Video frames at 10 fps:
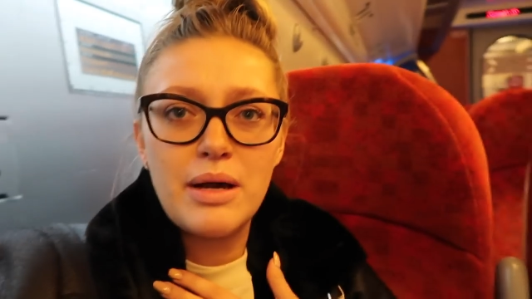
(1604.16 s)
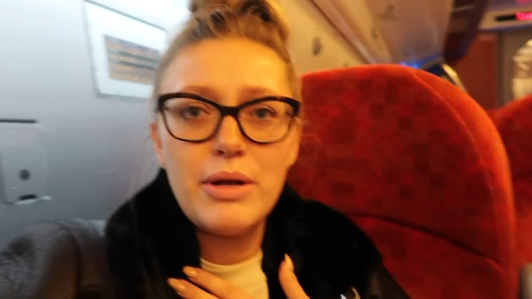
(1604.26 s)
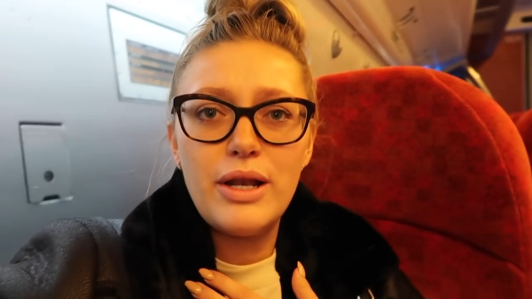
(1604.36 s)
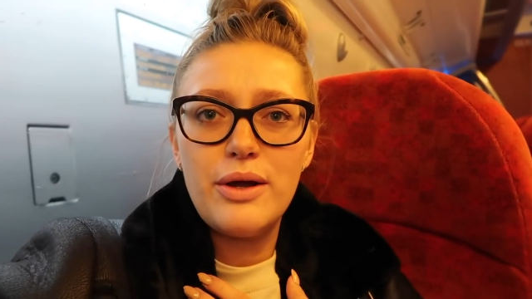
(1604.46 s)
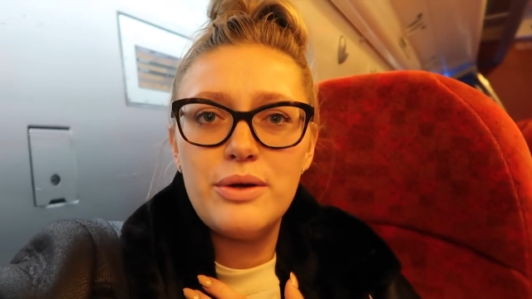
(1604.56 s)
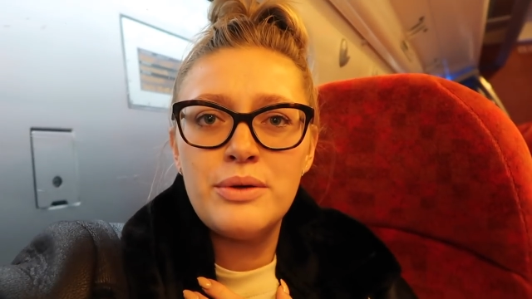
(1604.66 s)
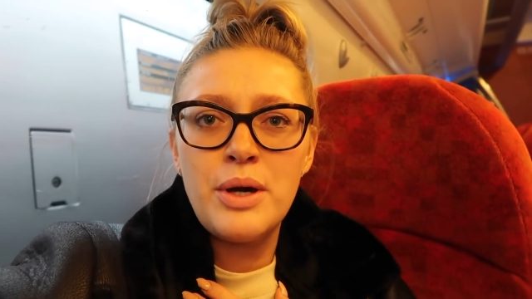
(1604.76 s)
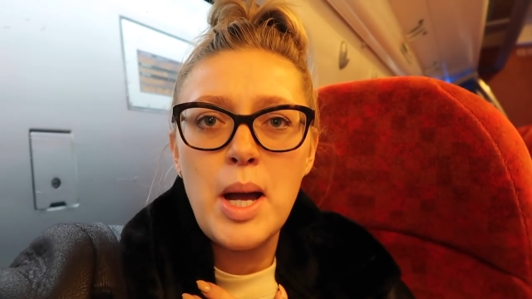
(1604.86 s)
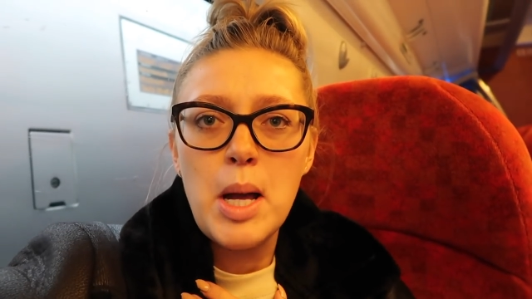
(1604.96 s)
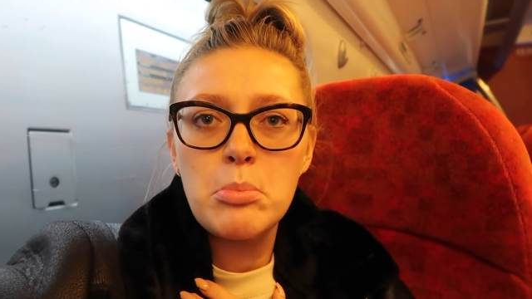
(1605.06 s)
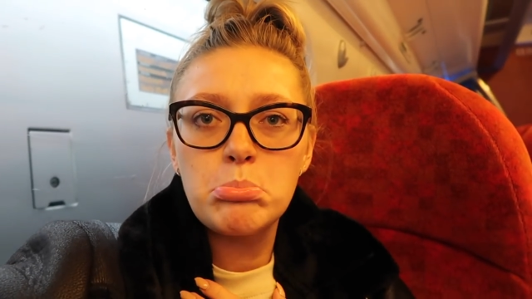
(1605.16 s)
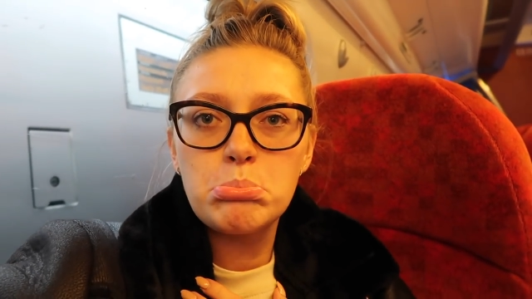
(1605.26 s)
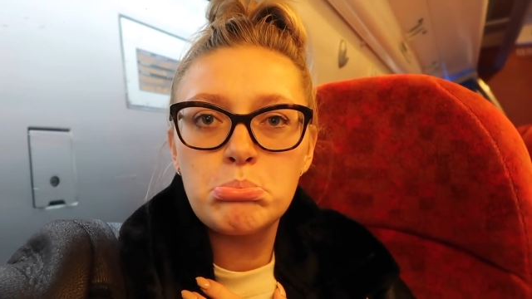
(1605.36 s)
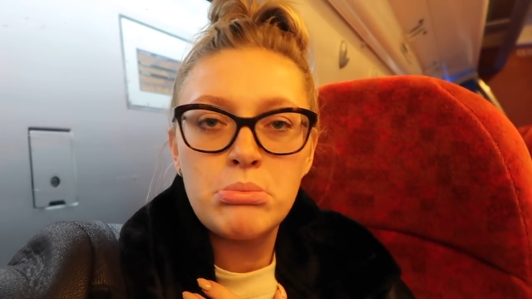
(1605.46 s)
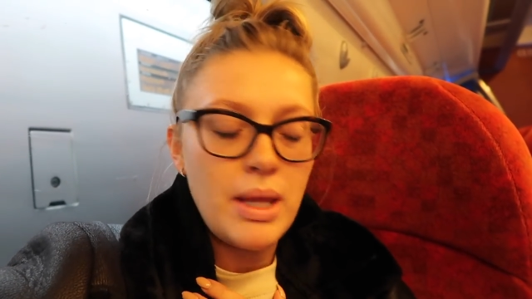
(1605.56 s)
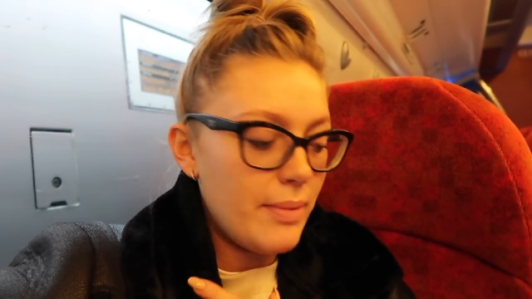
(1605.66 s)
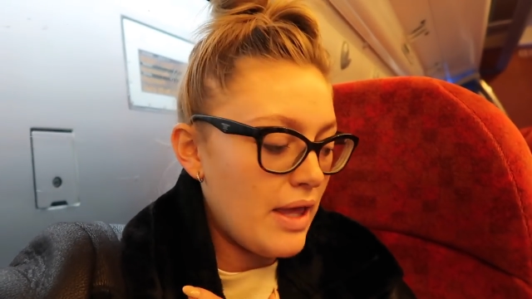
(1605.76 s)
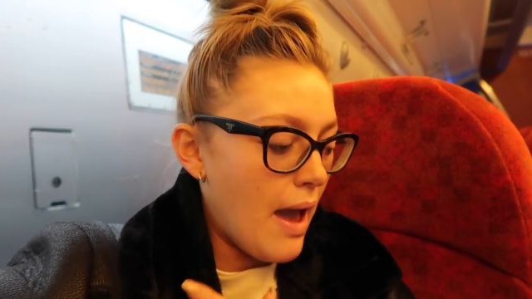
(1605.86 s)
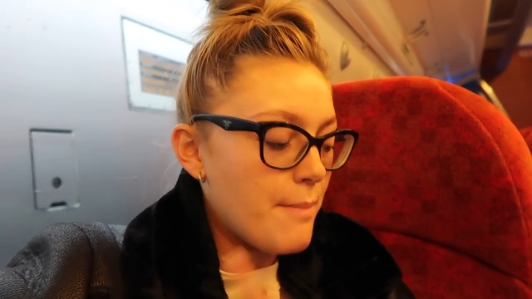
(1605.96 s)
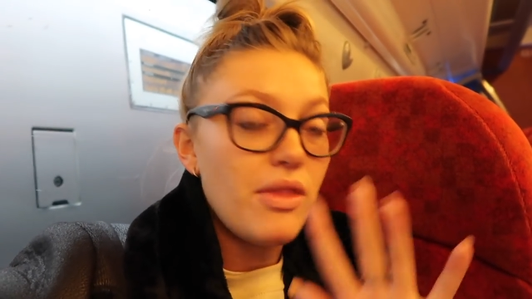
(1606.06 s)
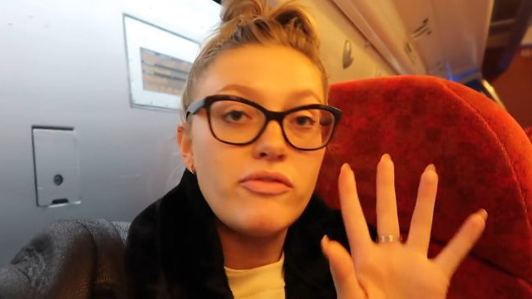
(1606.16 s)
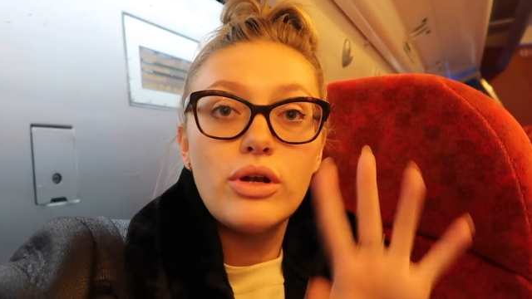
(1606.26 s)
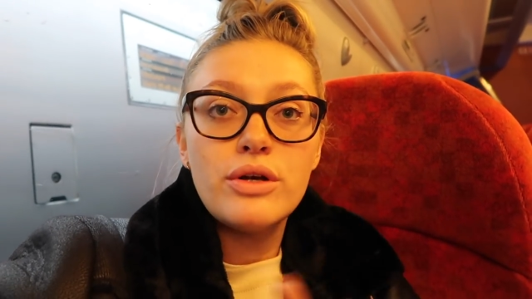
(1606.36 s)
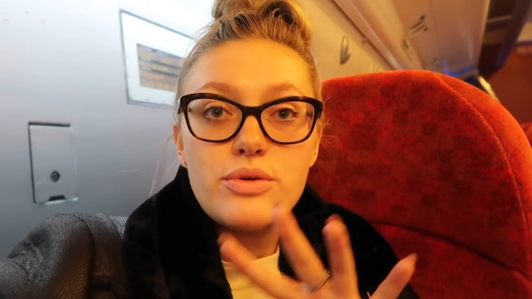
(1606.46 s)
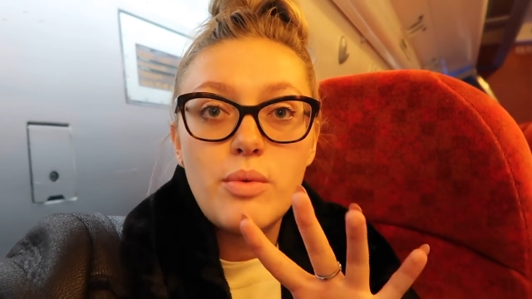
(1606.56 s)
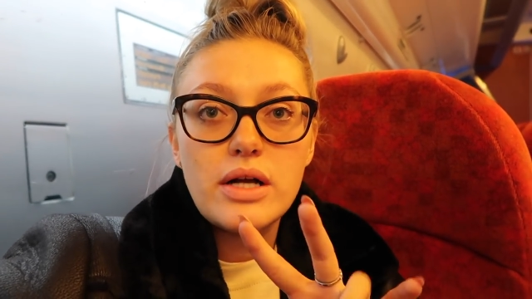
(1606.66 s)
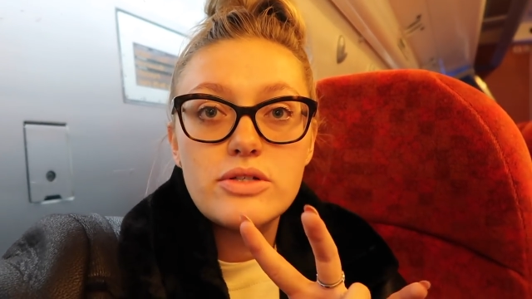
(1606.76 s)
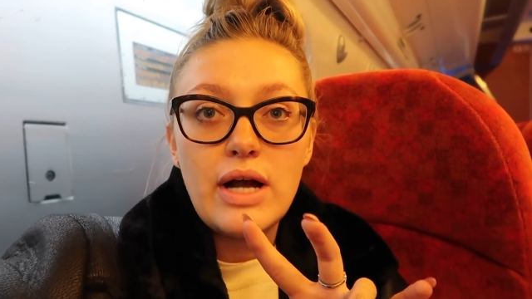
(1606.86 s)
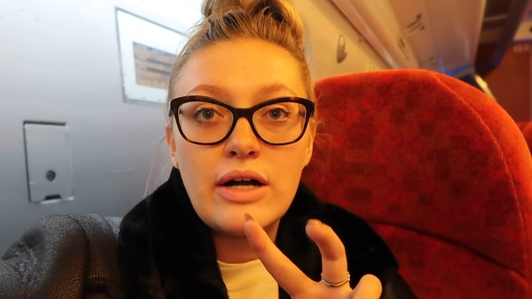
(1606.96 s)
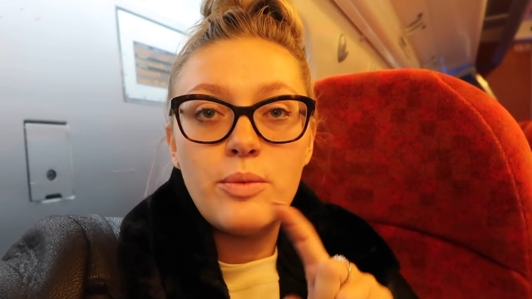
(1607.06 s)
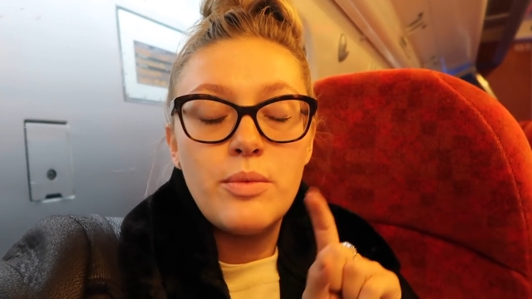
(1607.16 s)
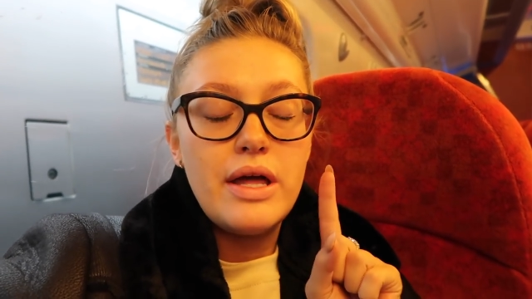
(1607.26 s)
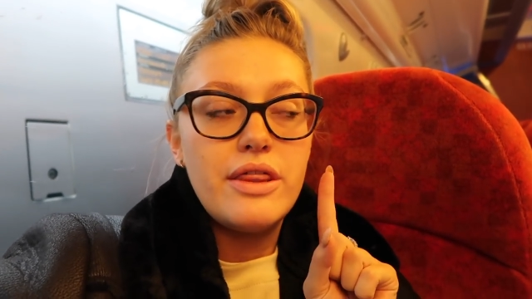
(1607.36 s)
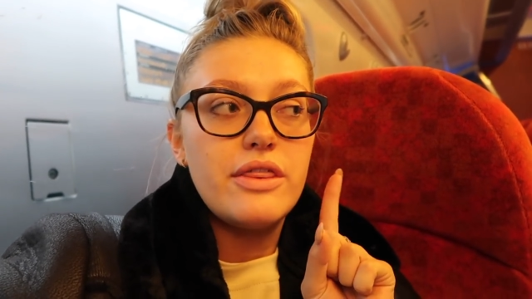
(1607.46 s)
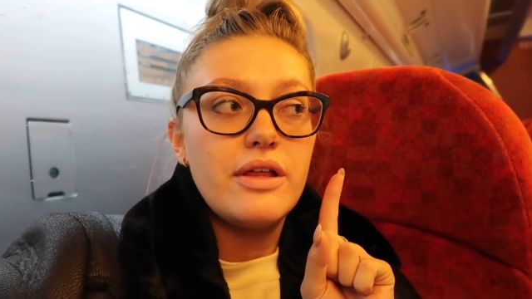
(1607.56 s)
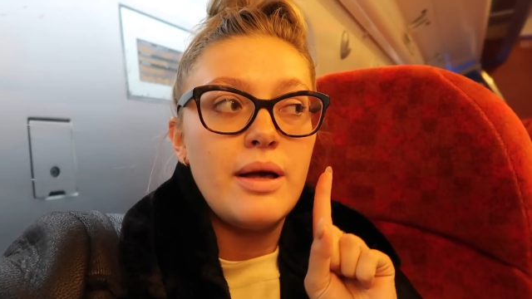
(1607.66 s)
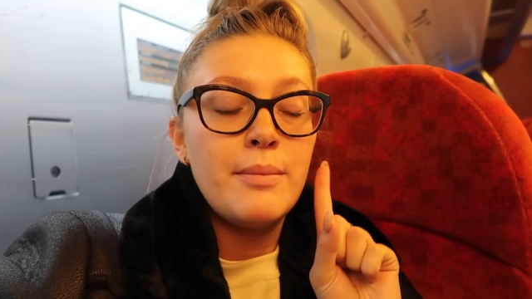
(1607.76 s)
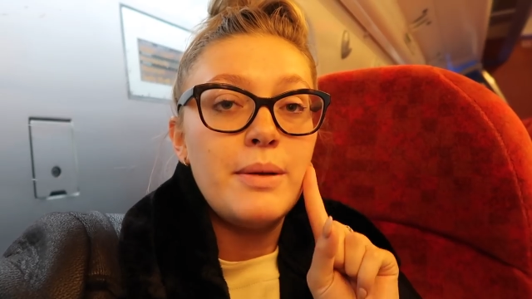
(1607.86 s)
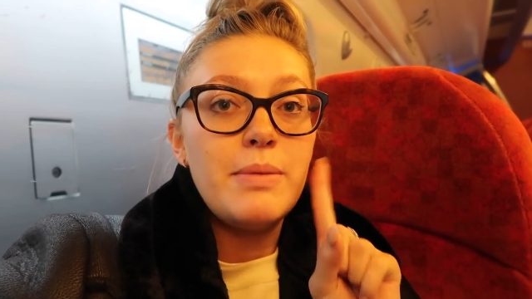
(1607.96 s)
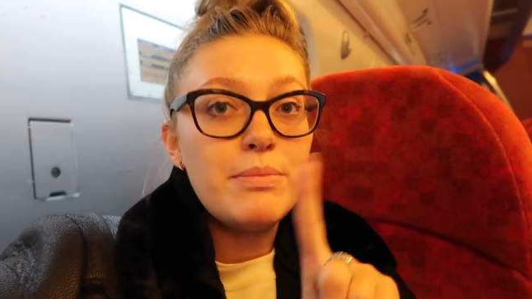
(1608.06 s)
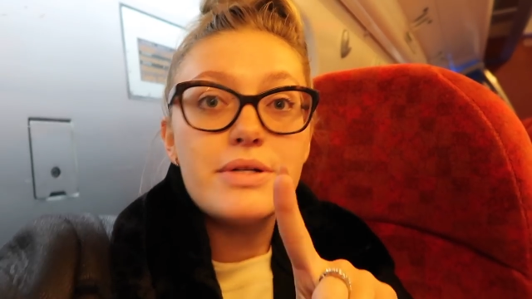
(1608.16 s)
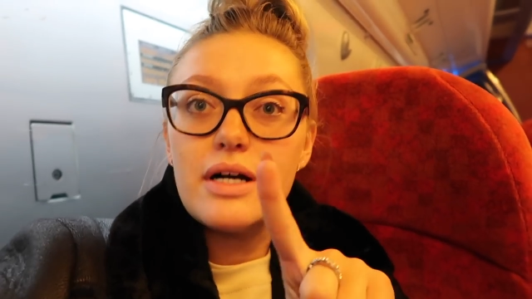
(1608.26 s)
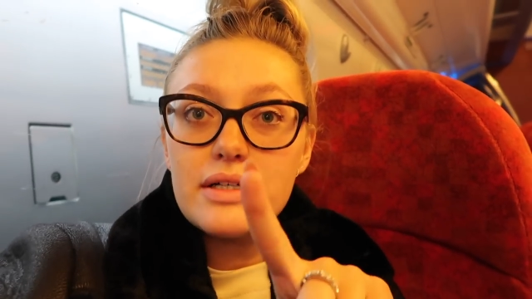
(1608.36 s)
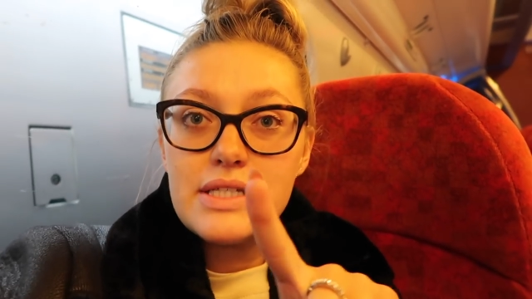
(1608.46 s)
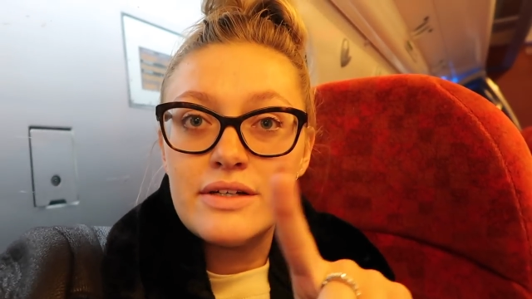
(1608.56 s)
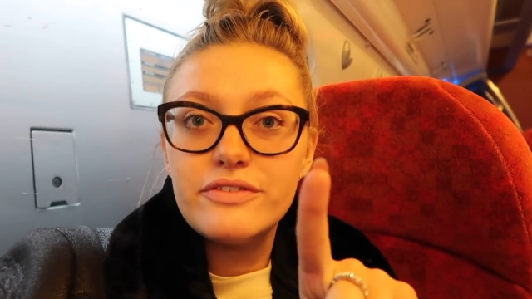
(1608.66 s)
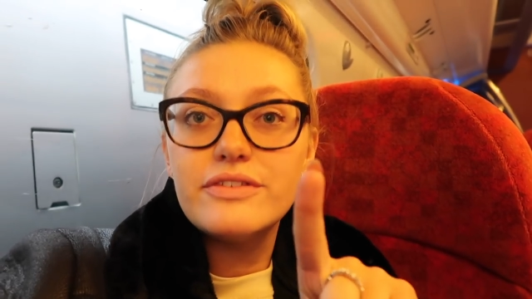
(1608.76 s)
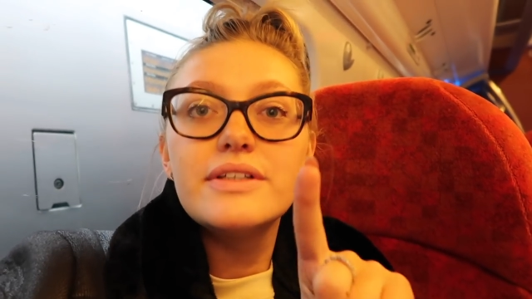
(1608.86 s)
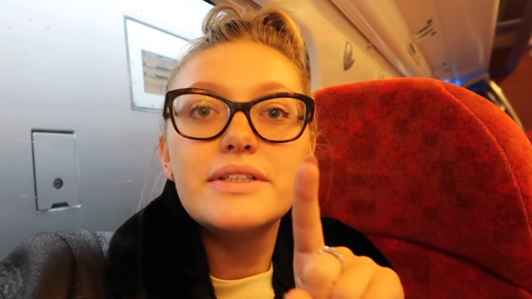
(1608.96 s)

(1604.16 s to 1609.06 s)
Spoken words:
I'm alone. But yeah, I've got loads of work to crack on with. I'm gonna be productive.